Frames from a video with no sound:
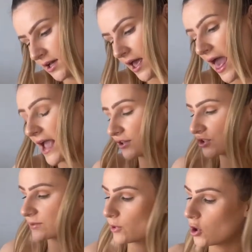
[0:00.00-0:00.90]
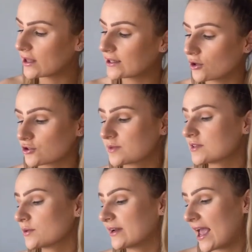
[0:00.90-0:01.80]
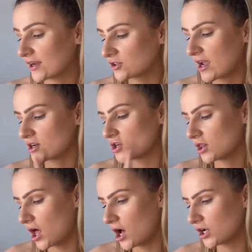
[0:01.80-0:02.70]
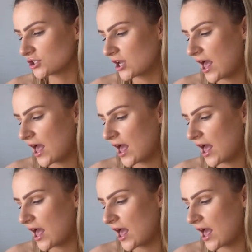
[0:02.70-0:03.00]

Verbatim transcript: extra small and it goes up to an extra extra large.